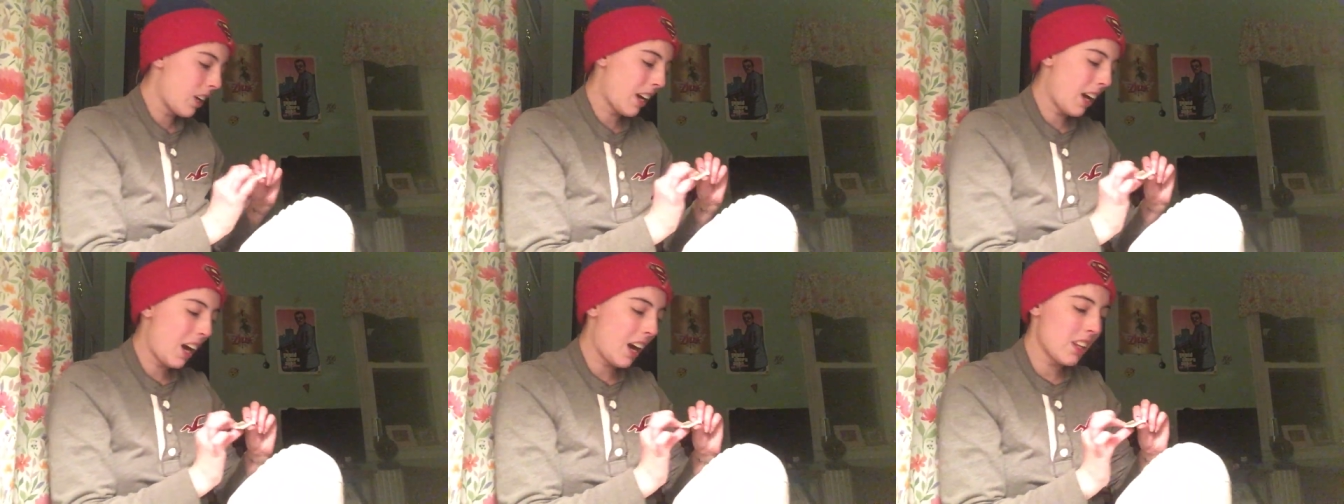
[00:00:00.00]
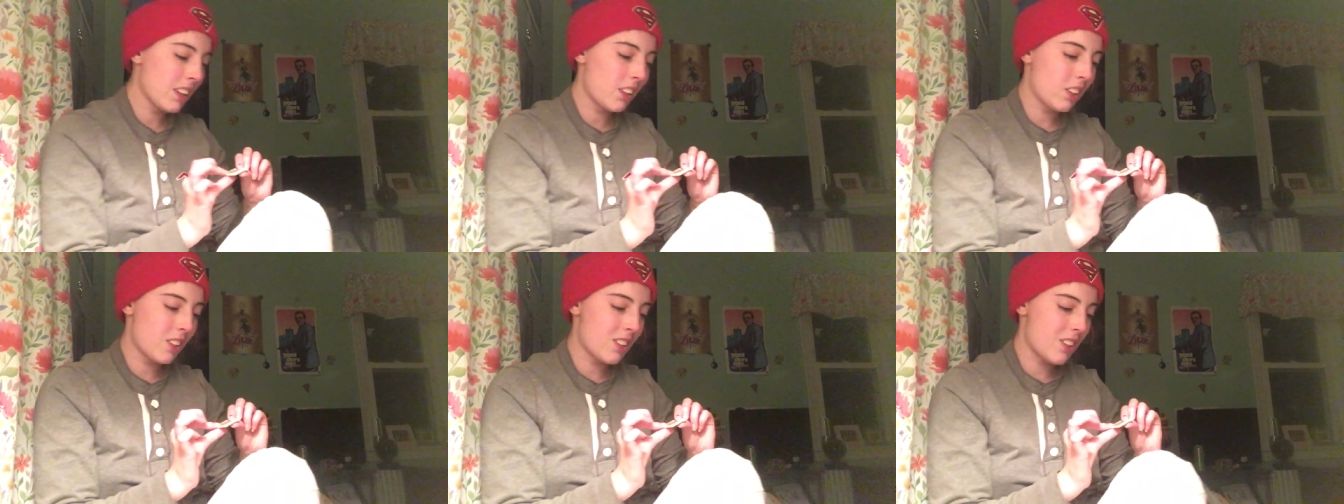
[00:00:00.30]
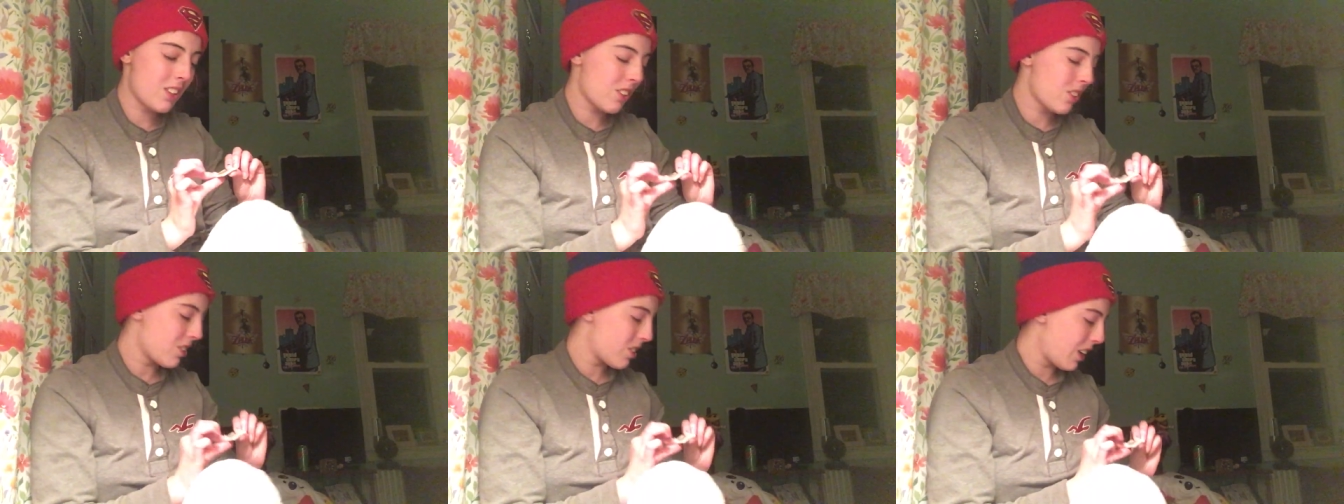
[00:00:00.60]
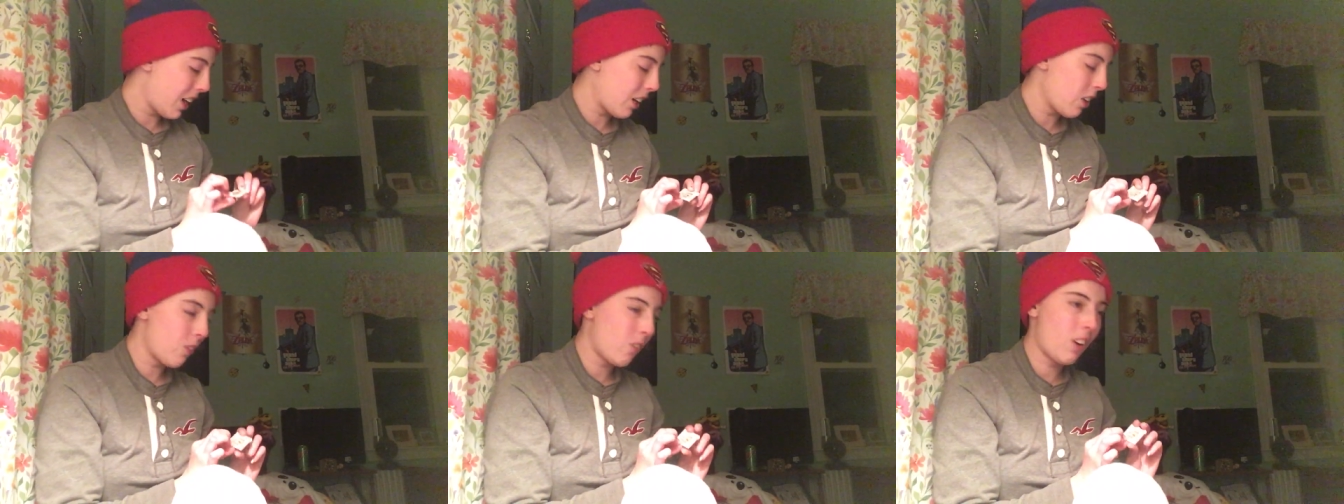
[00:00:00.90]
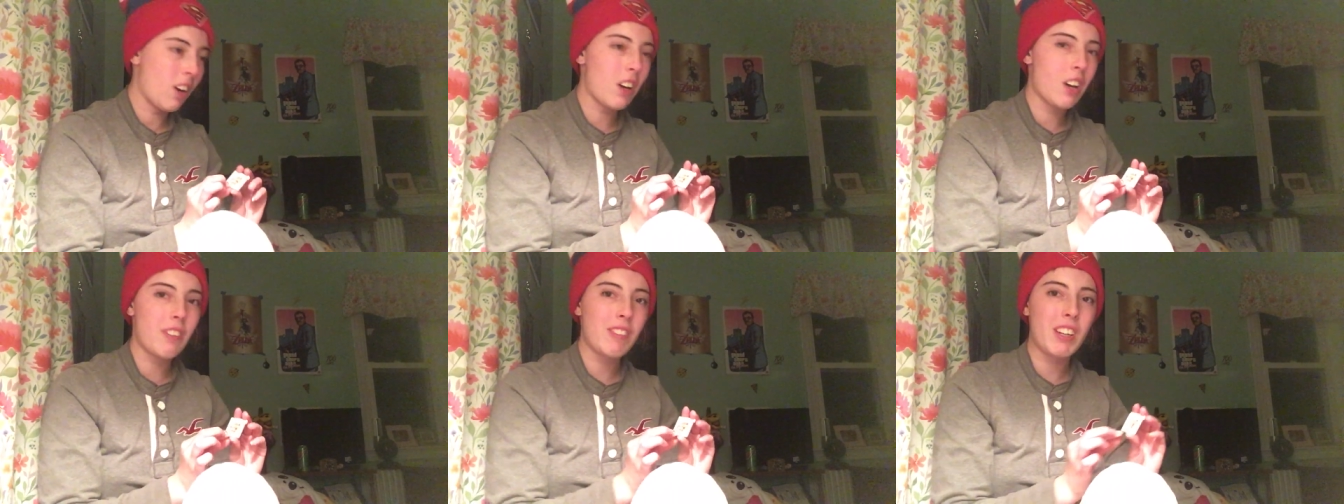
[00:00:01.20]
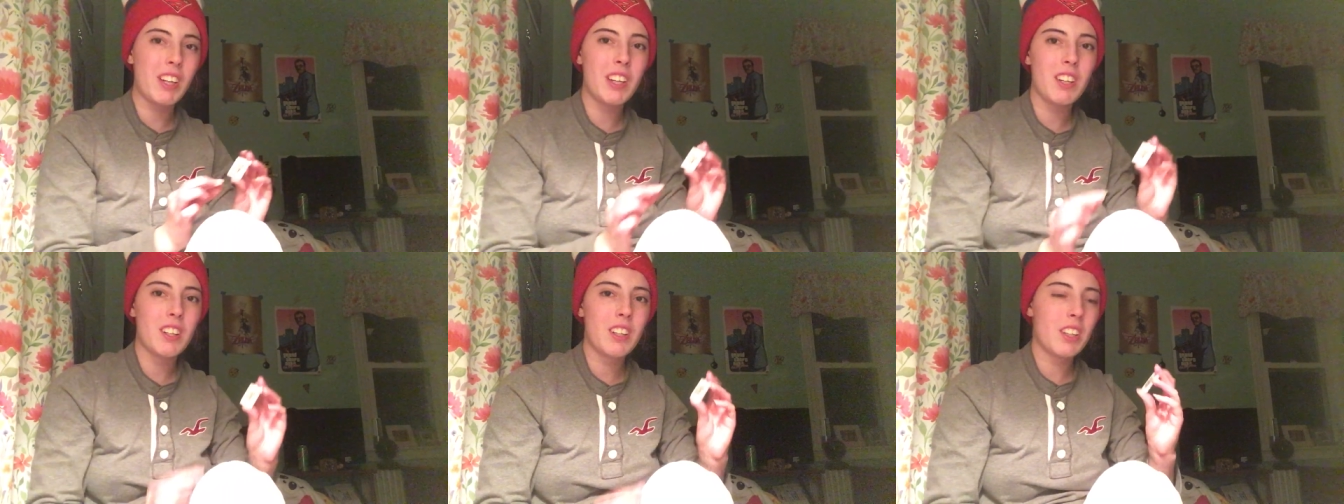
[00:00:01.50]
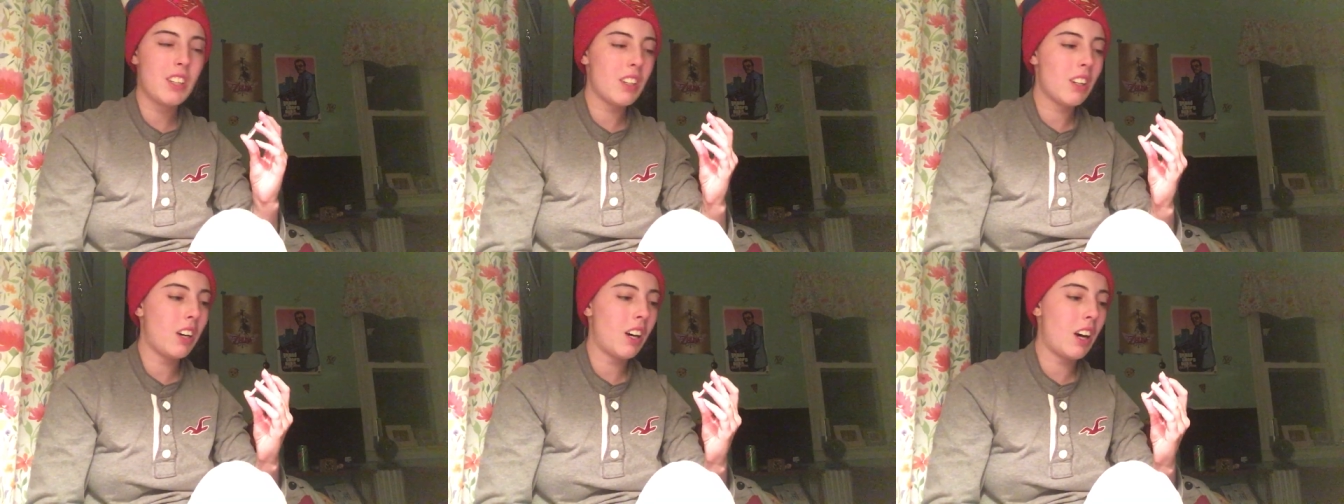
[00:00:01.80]
I got their second one of it
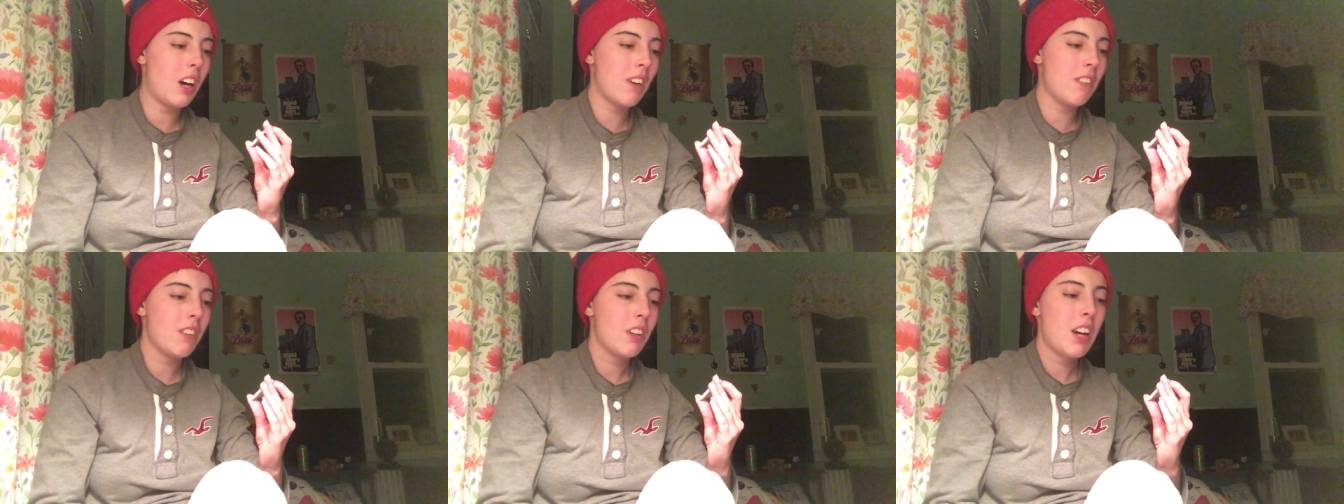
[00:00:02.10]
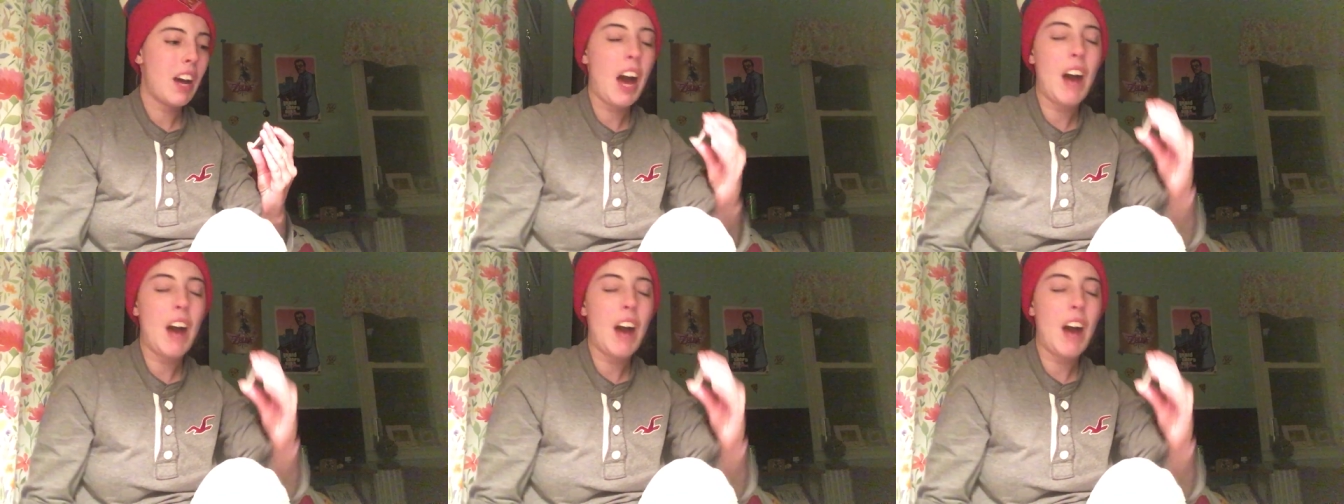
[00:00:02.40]
uh,